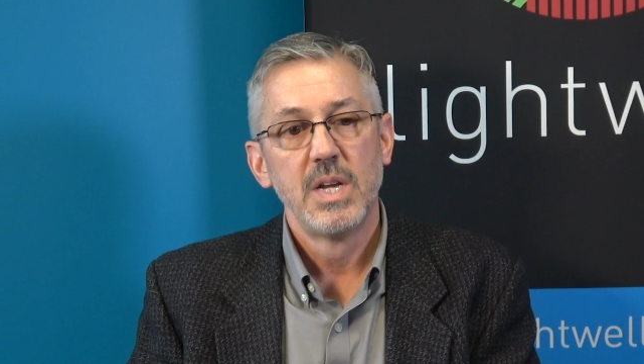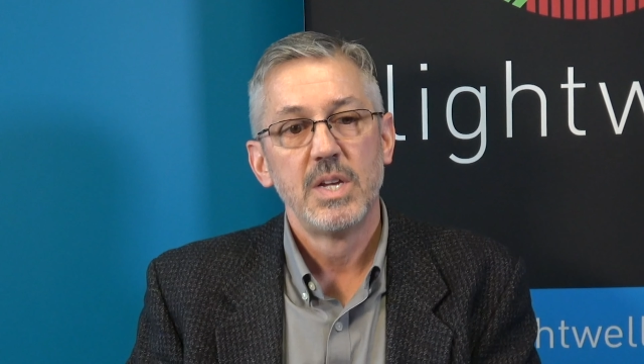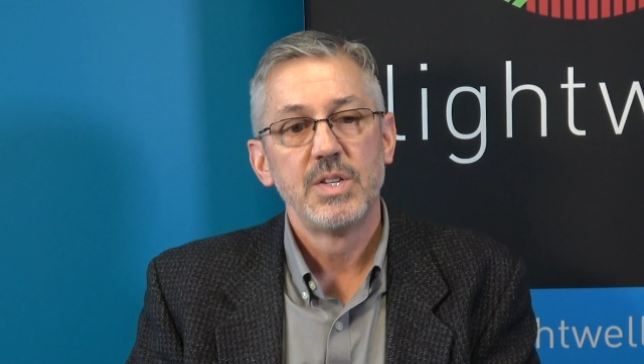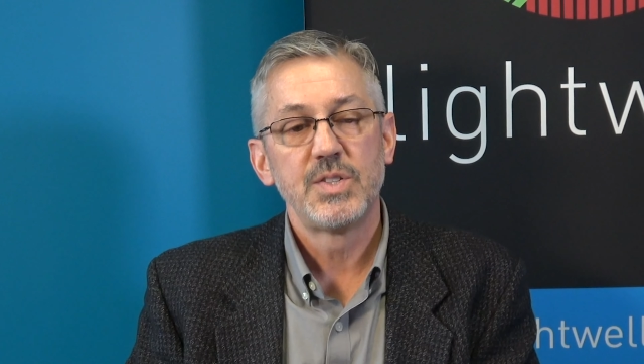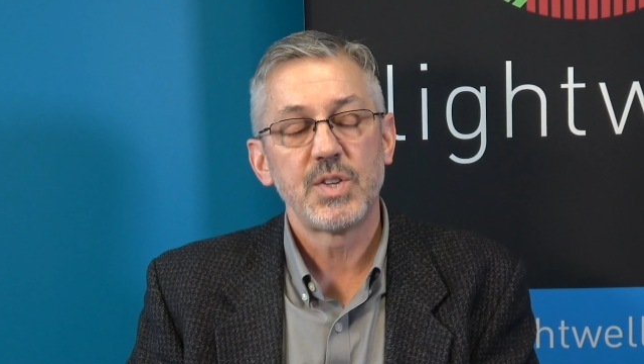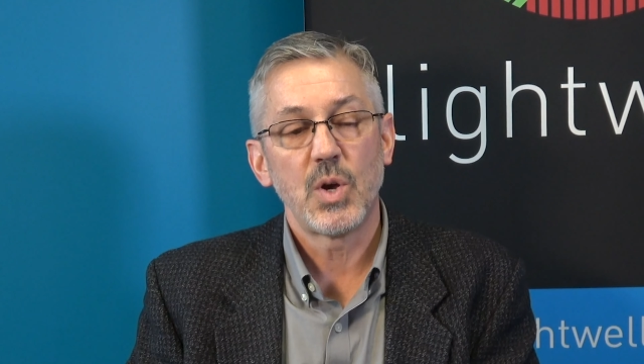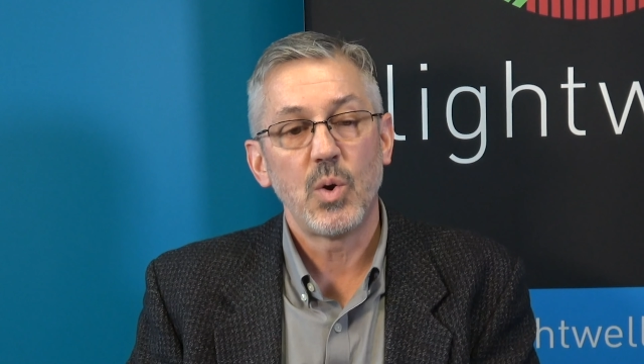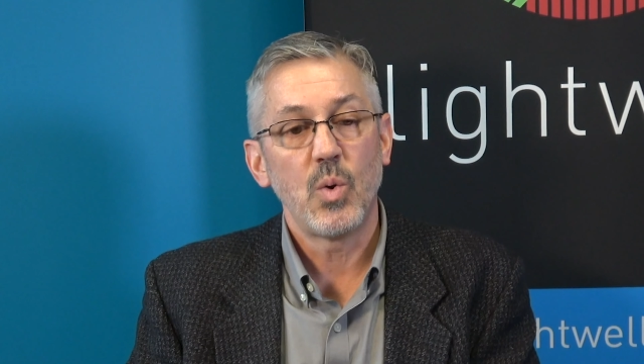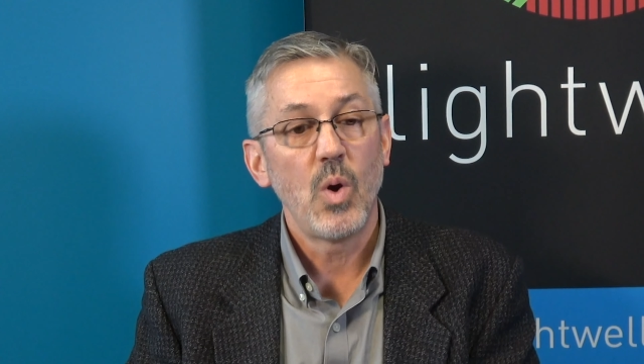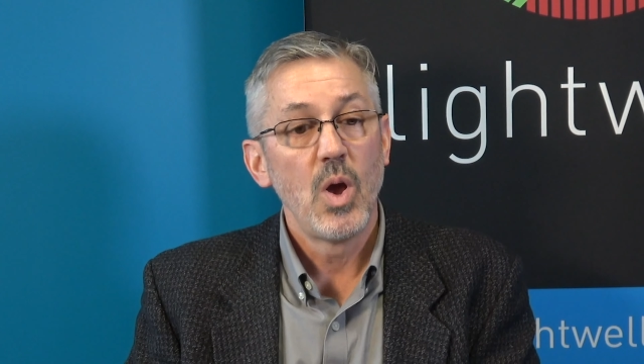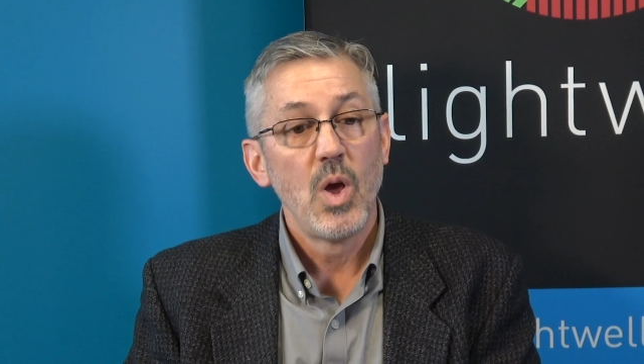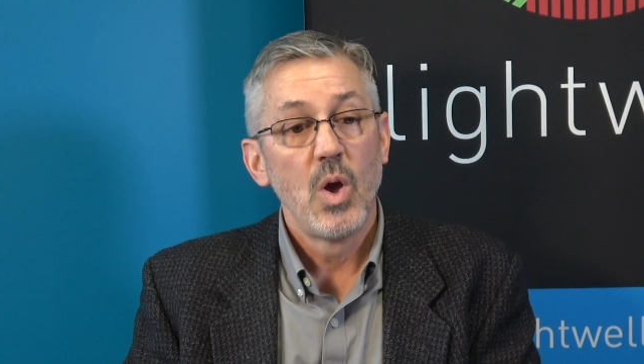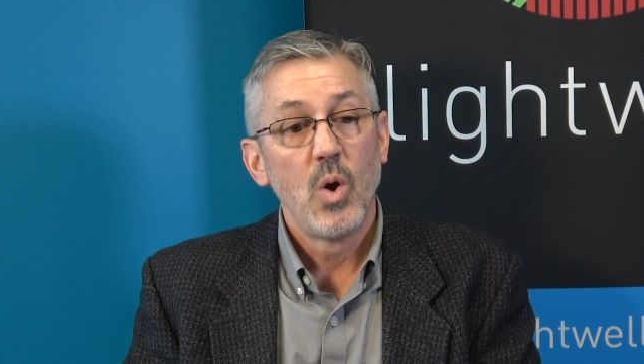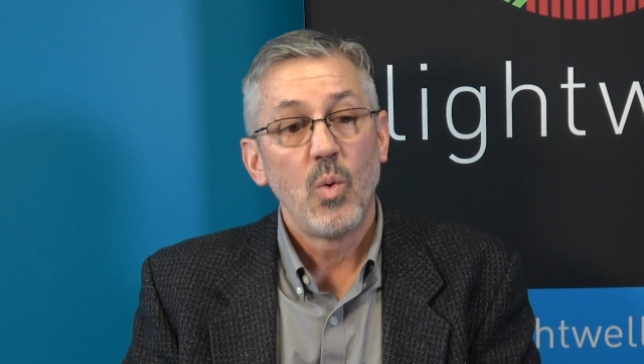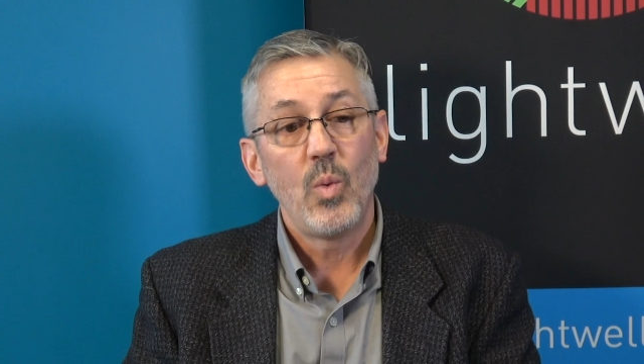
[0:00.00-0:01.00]
So
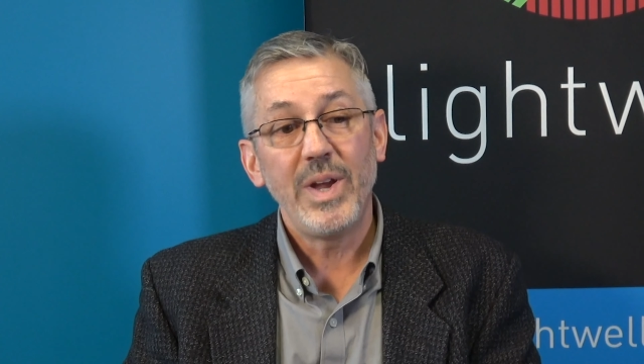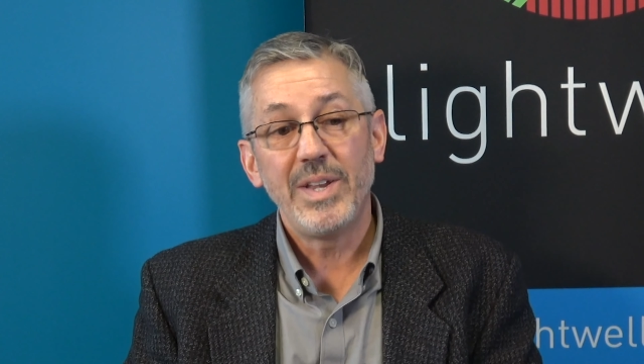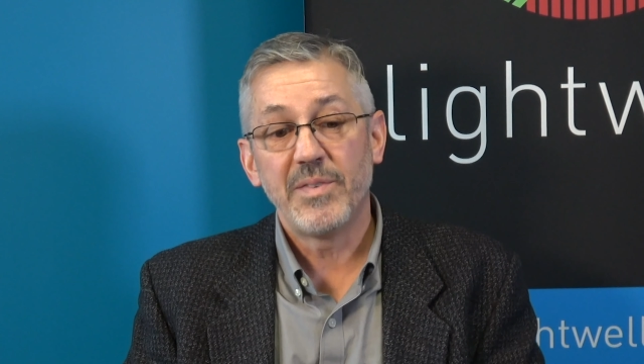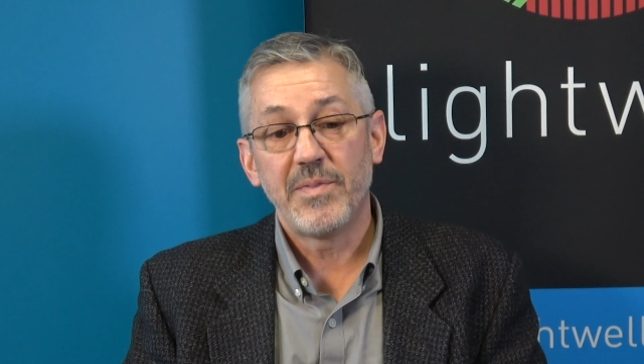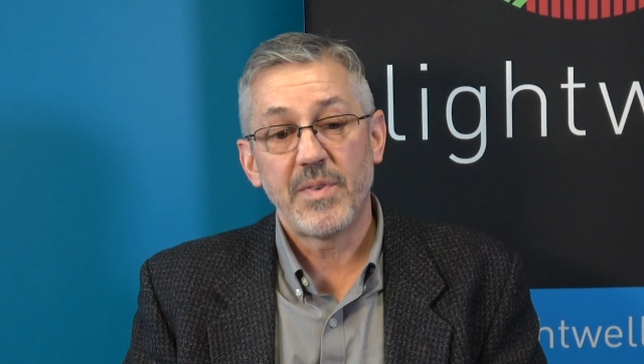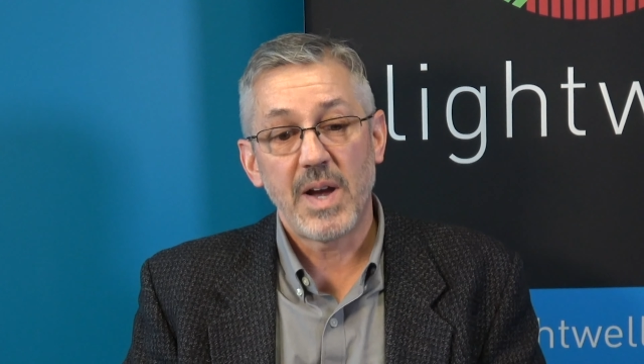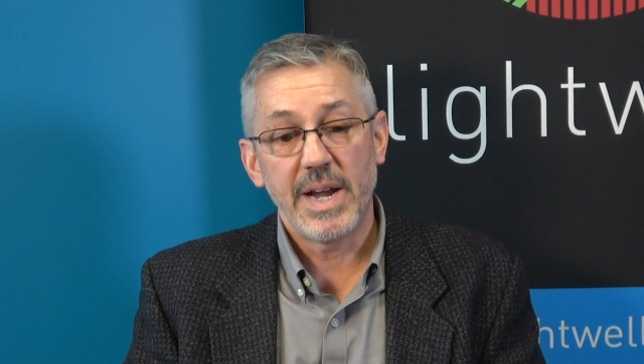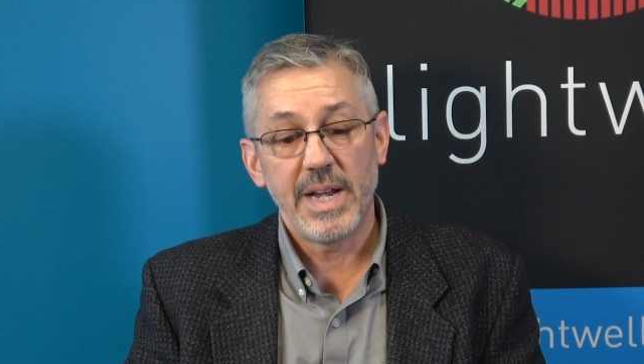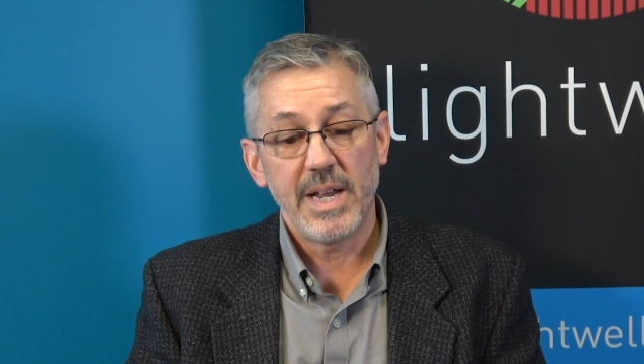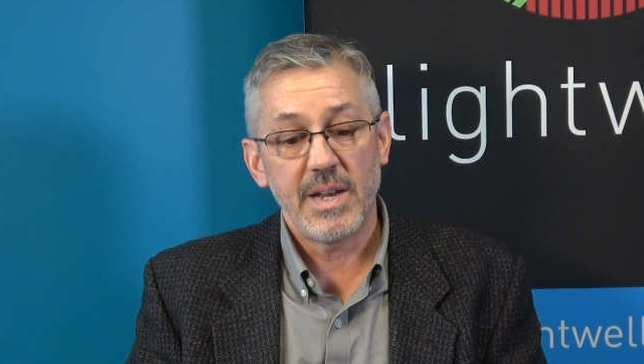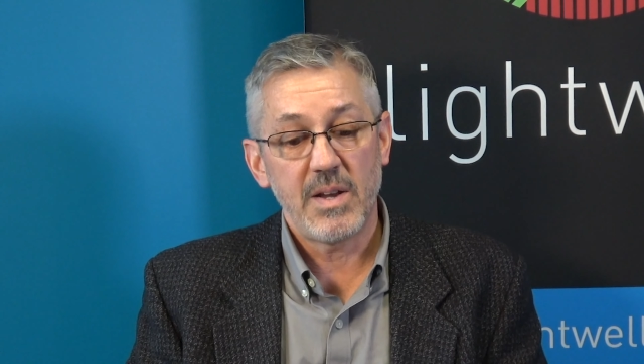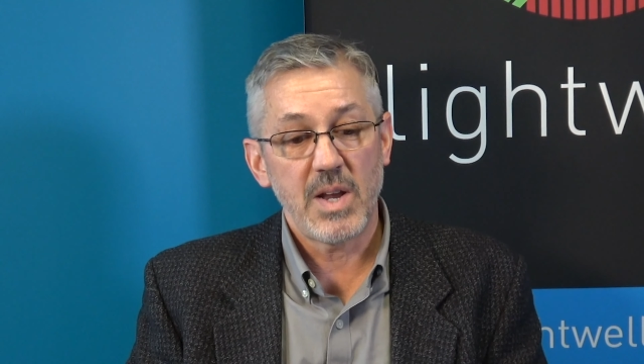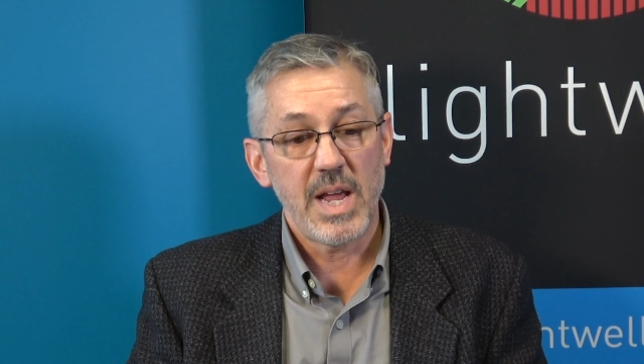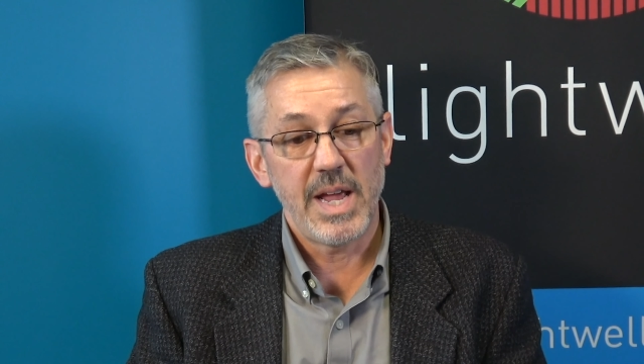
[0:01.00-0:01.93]
we define it